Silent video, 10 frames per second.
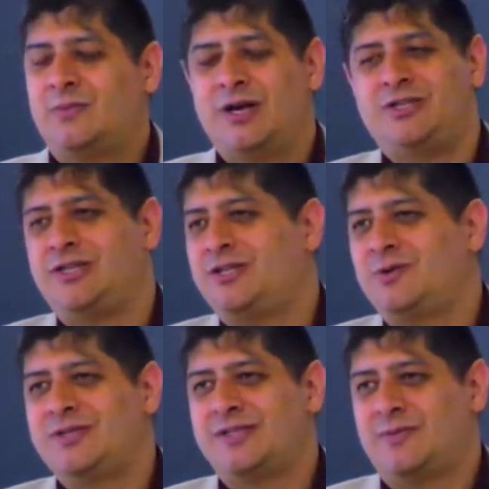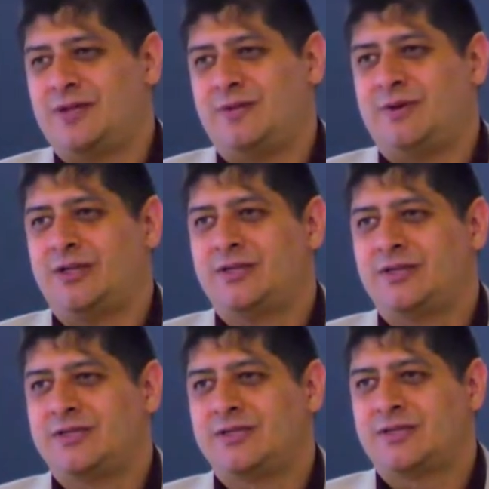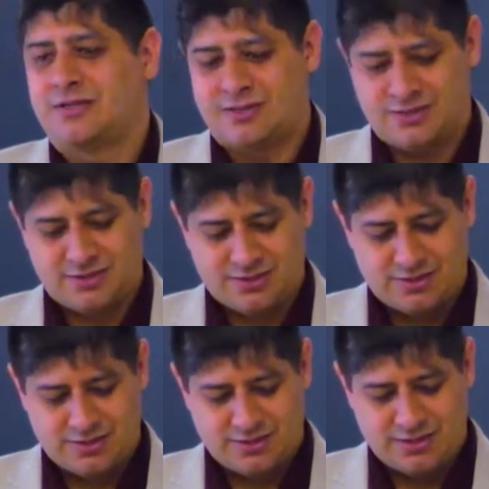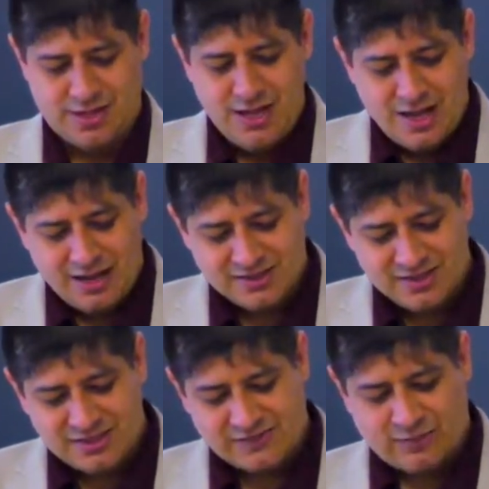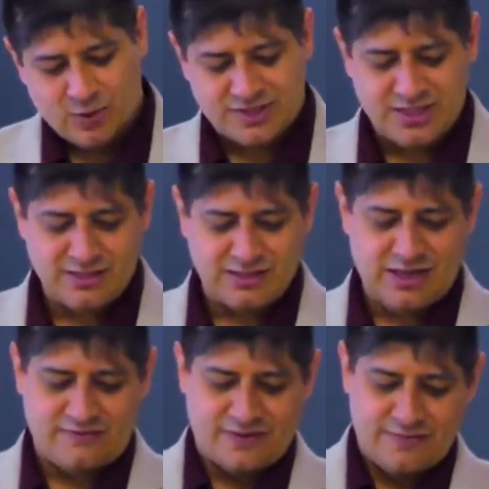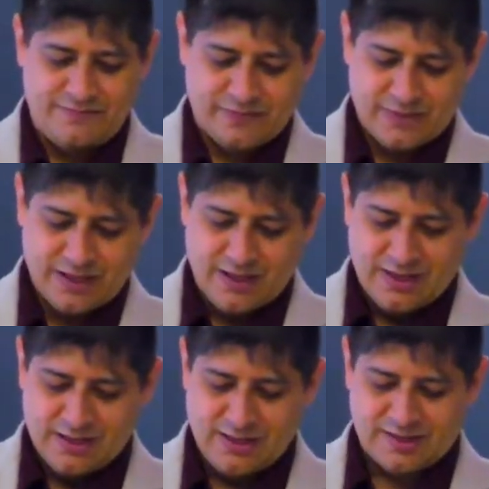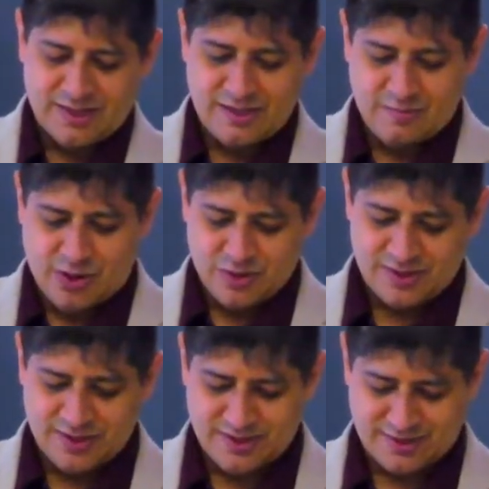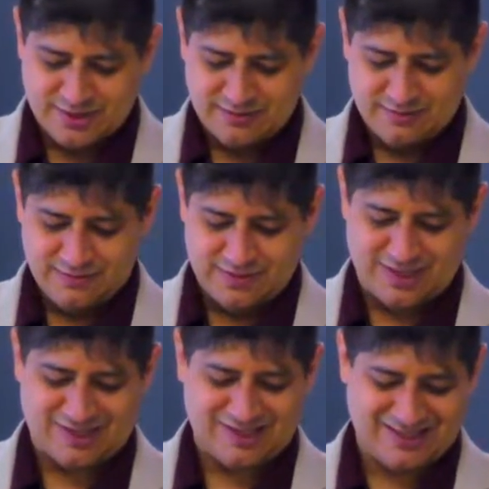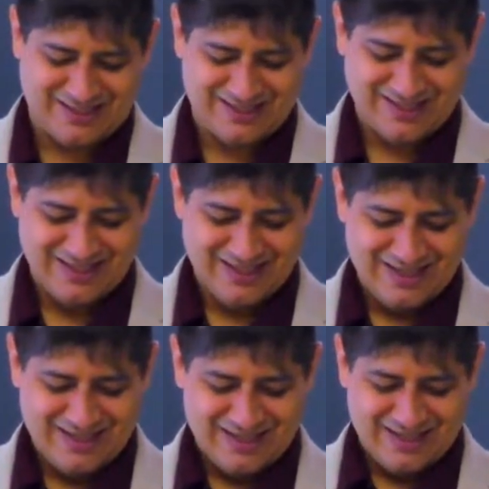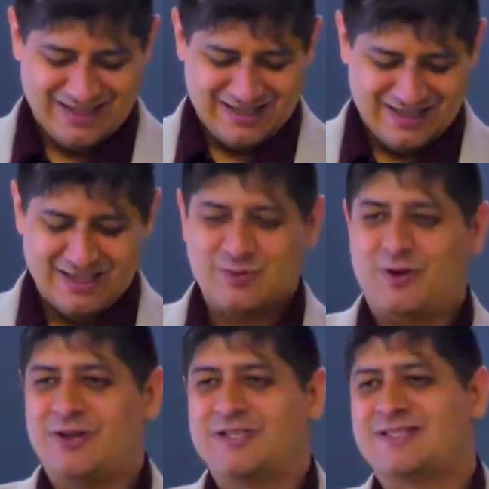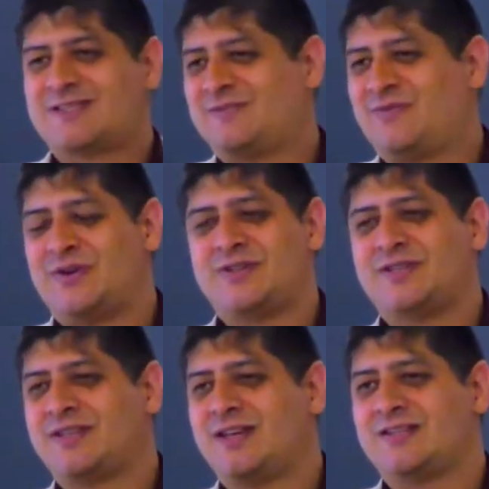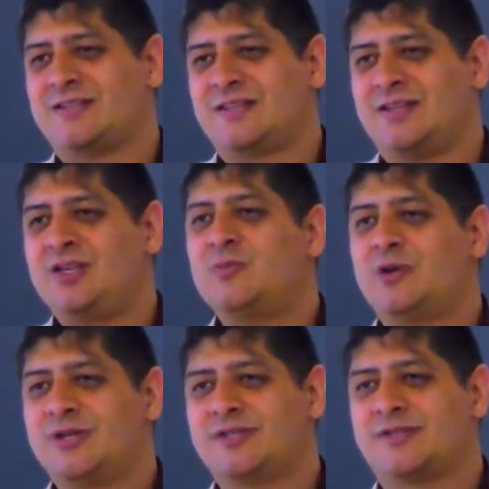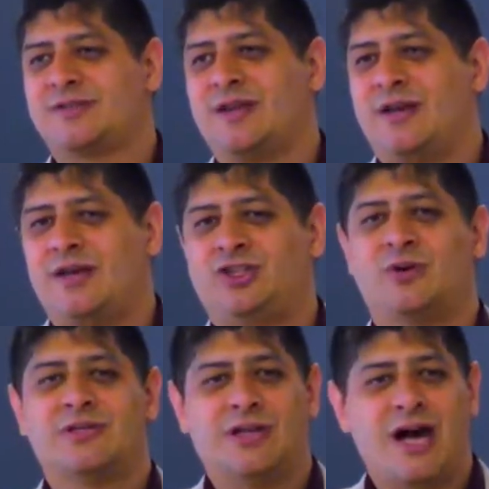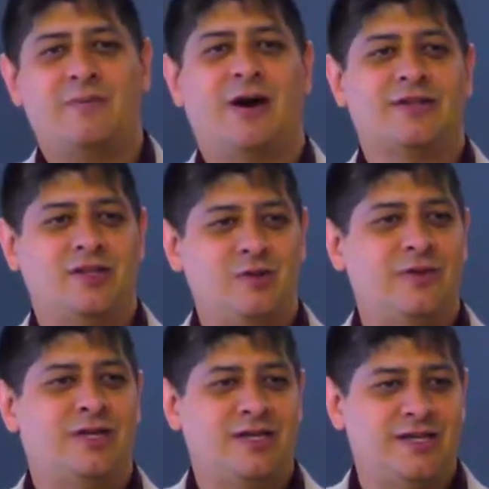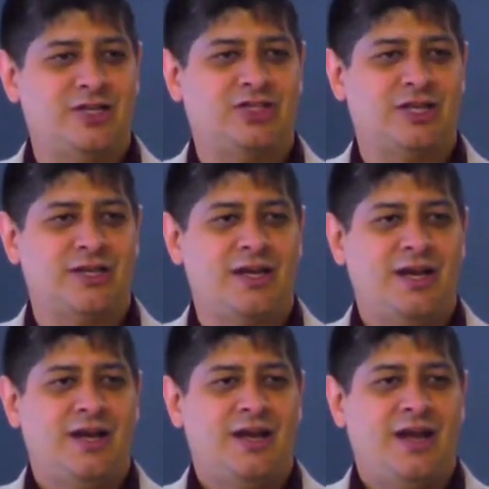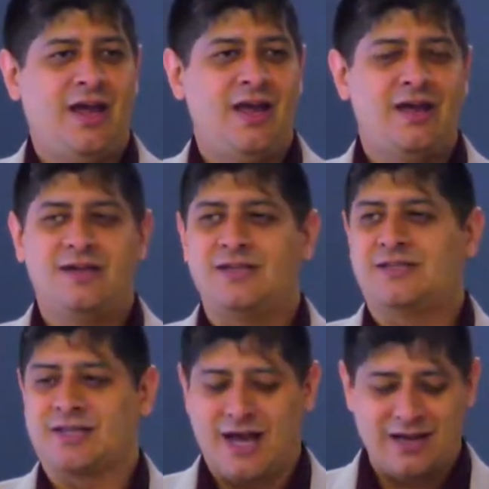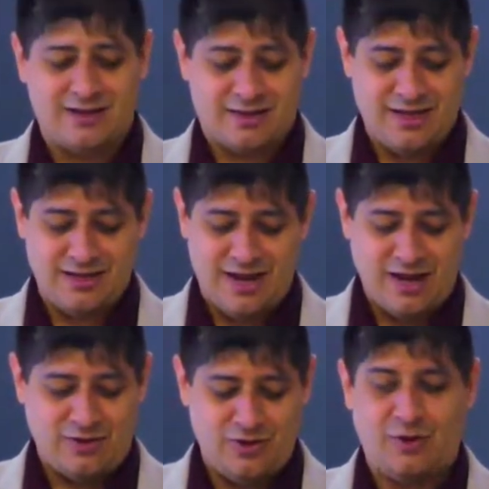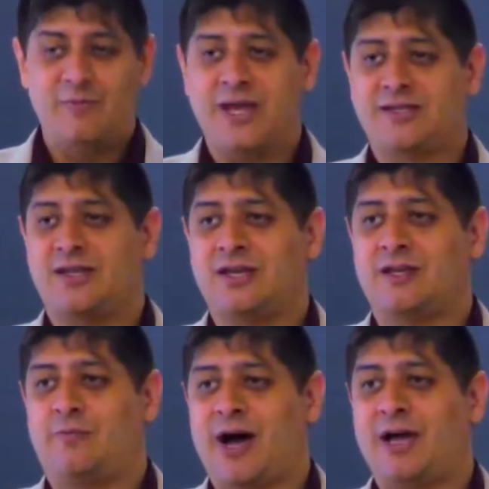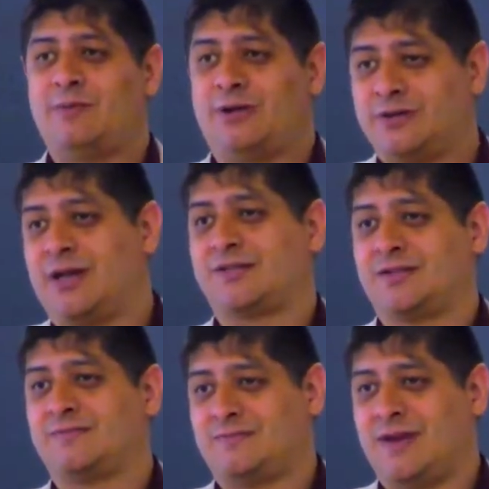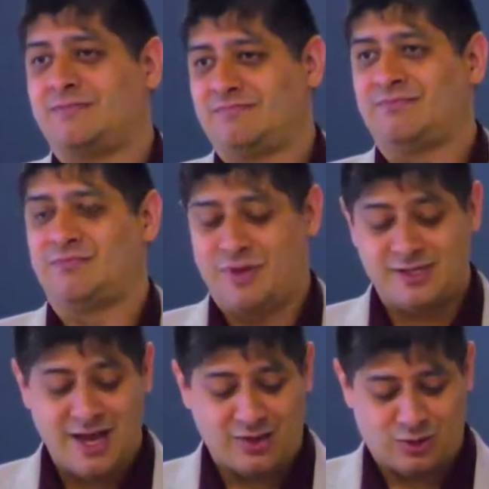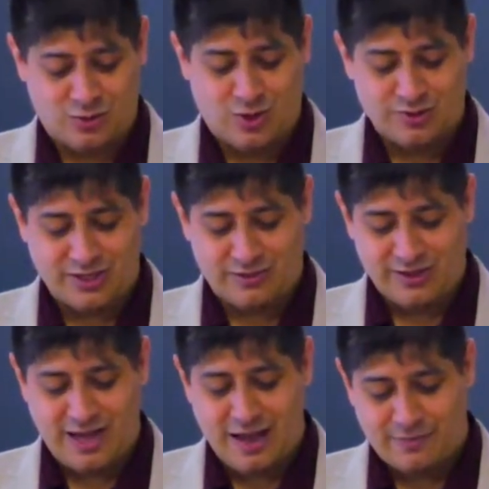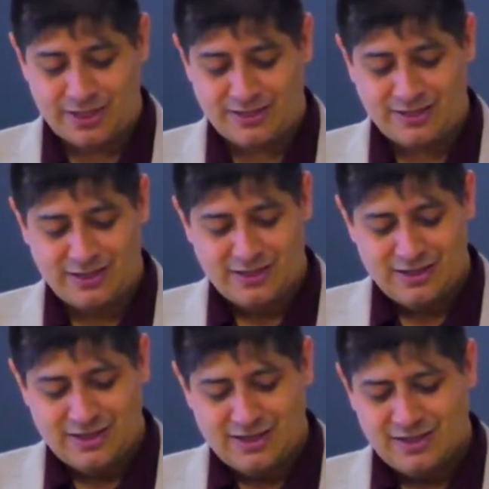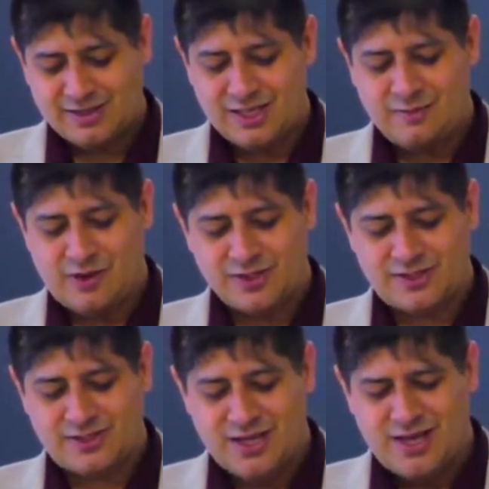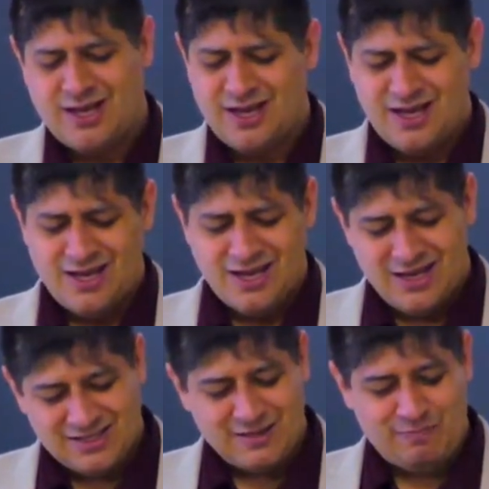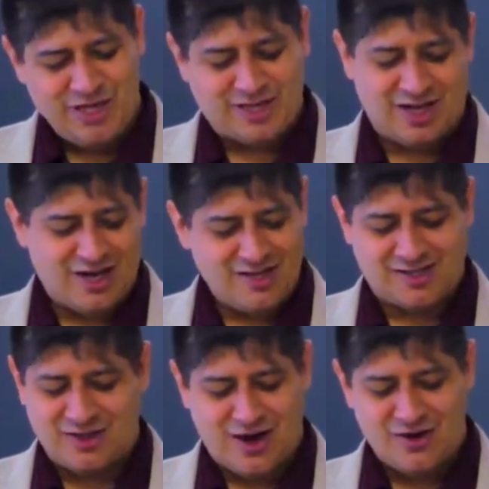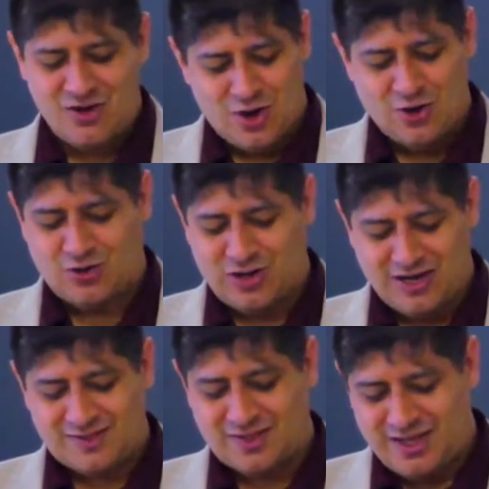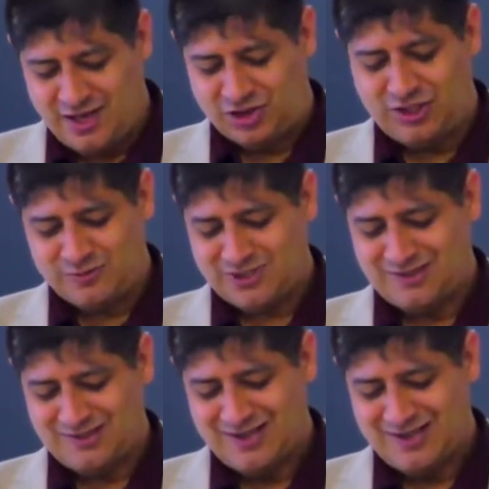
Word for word: why aren't you doing something about this? Exodus 14:11. Then they said to Moses, this, this is one of those verses that is humorous, shows a lot about the human condition, and it's the kind of thing that I don't know makes it into the Bible unless it is an actual quote that really happened. He said to Moses, Is it because there are no graves in Egypt